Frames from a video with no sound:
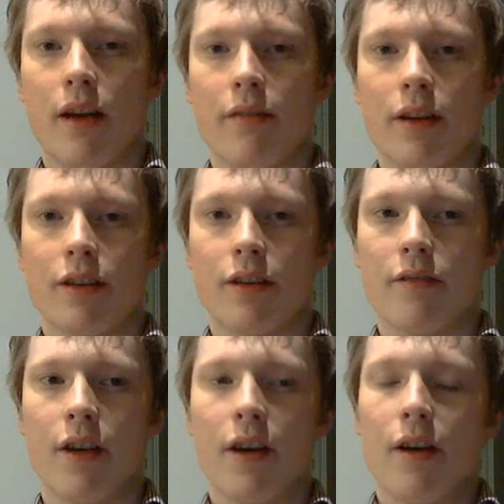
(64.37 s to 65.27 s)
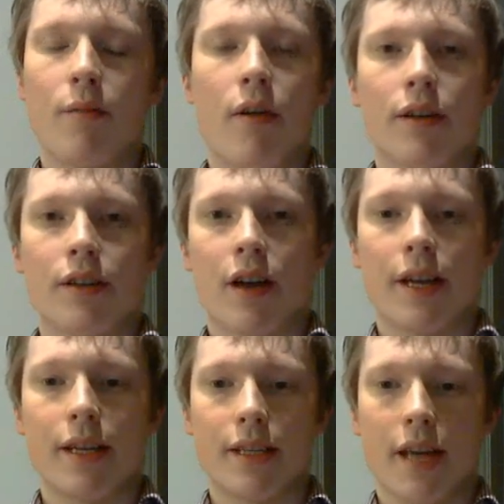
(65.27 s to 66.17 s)
coverage of modern
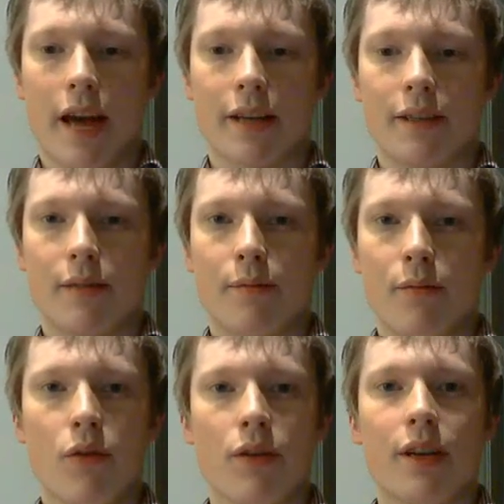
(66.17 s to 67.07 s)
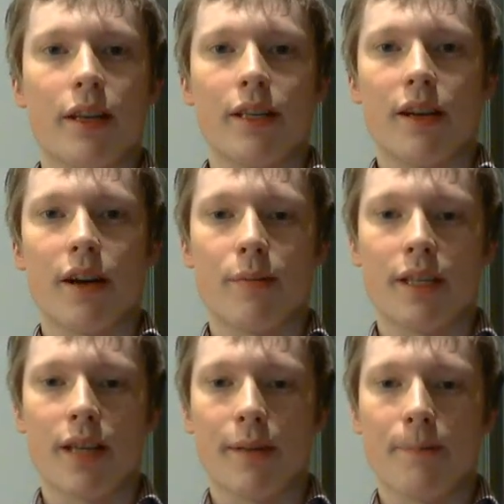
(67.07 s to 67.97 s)
Chinese texts, more than
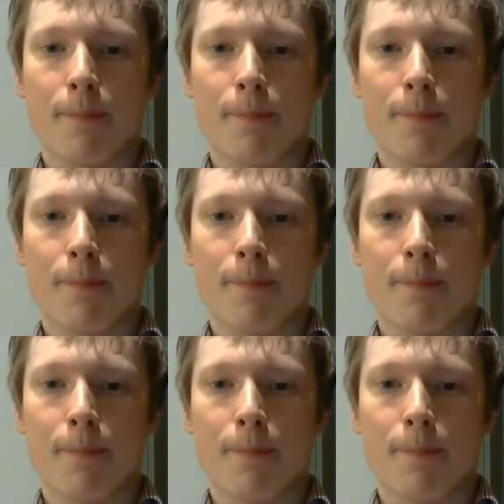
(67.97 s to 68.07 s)
99%.